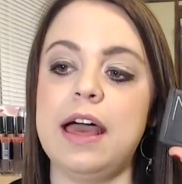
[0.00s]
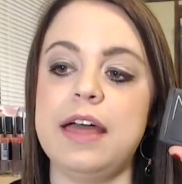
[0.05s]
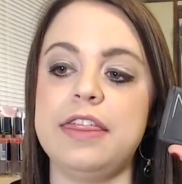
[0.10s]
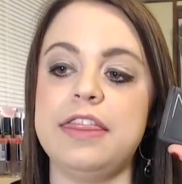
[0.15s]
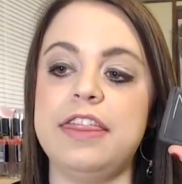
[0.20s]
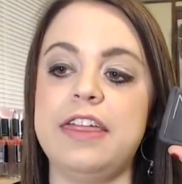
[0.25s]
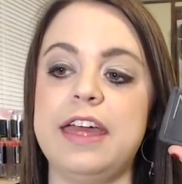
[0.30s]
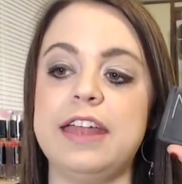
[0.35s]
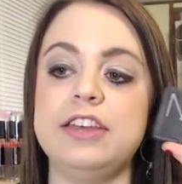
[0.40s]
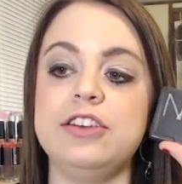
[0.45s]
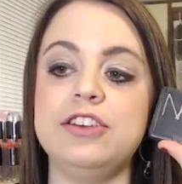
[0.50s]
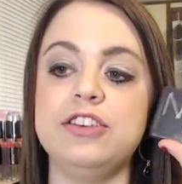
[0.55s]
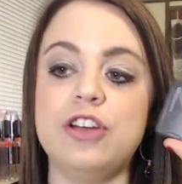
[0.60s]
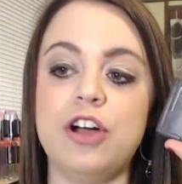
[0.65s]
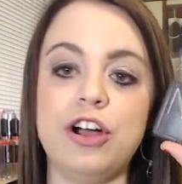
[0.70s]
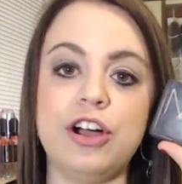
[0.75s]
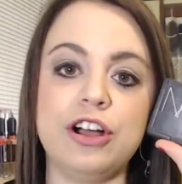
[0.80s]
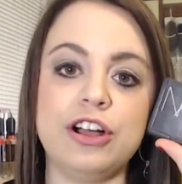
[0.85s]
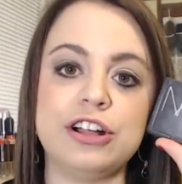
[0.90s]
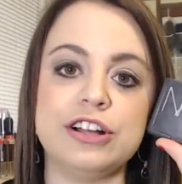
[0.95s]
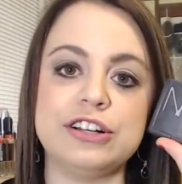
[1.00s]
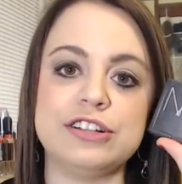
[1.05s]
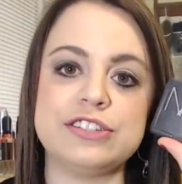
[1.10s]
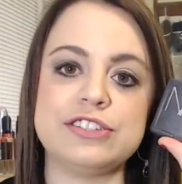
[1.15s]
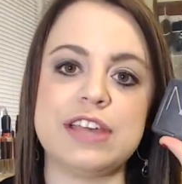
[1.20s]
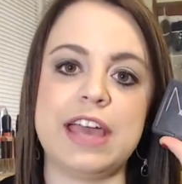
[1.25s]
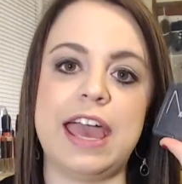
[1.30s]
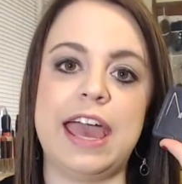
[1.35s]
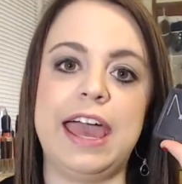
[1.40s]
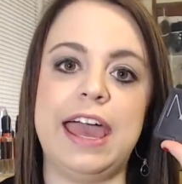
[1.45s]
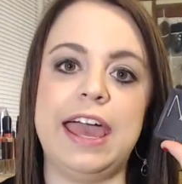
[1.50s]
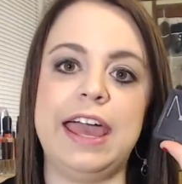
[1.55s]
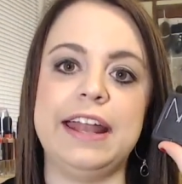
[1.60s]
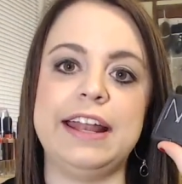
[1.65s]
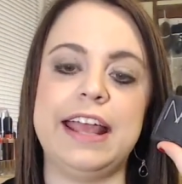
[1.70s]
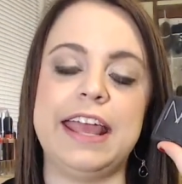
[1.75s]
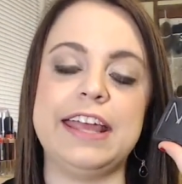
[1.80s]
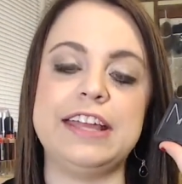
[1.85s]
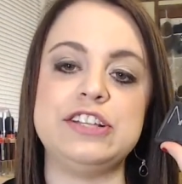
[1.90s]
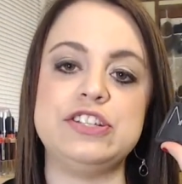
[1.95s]
that NARS had
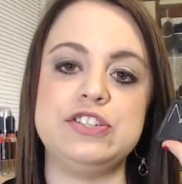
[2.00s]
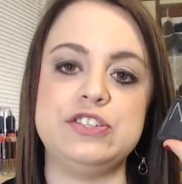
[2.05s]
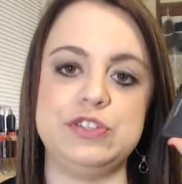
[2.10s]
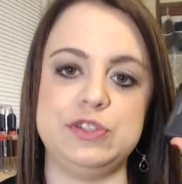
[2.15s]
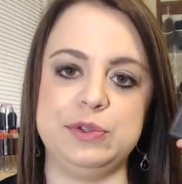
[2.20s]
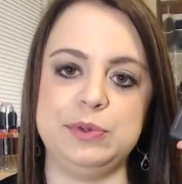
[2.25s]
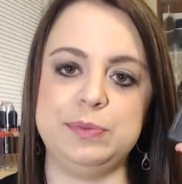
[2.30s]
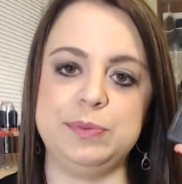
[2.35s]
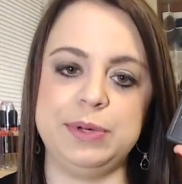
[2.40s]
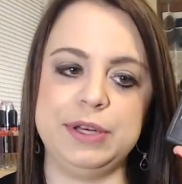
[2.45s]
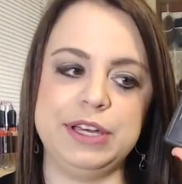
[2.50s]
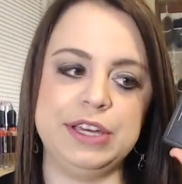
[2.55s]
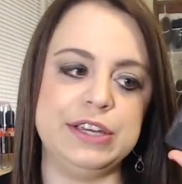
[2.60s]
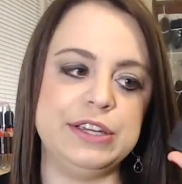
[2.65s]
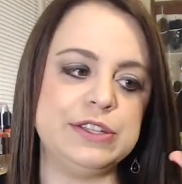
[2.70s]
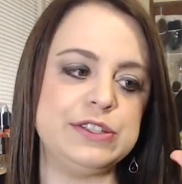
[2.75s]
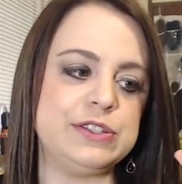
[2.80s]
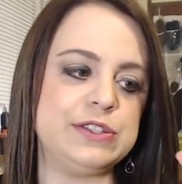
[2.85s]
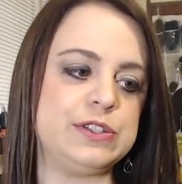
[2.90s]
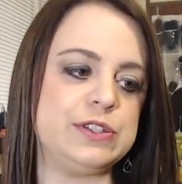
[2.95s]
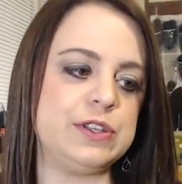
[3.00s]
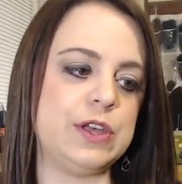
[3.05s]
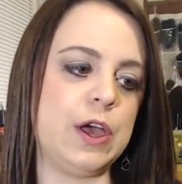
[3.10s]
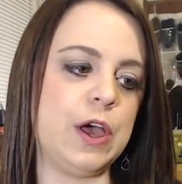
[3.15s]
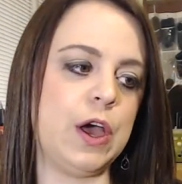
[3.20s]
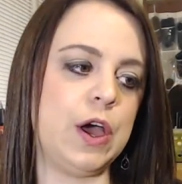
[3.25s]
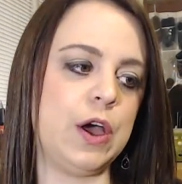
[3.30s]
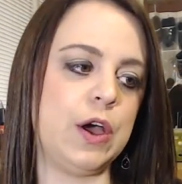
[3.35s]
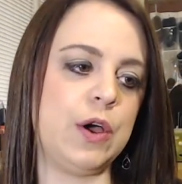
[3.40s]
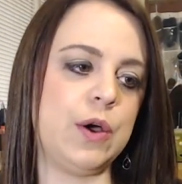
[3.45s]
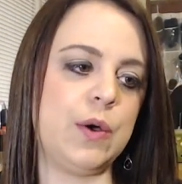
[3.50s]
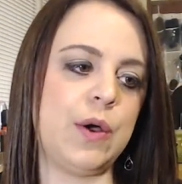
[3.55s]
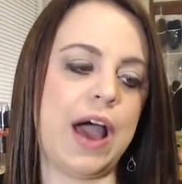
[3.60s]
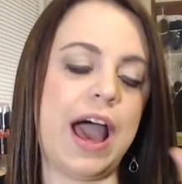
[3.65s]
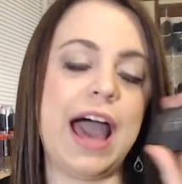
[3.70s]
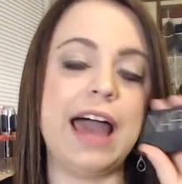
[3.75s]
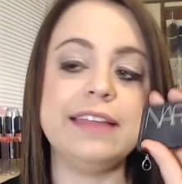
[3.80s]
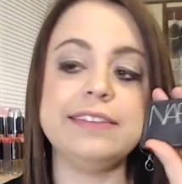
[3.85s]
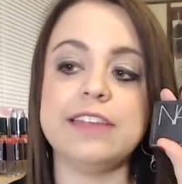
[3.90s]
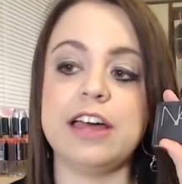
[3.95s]
a dupe. So
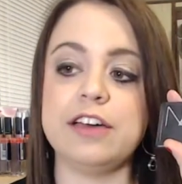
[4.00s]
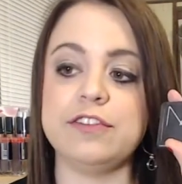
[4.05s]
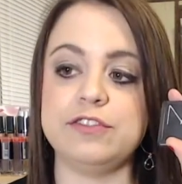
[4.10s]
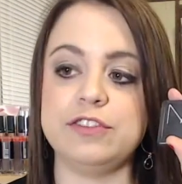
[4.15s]
I love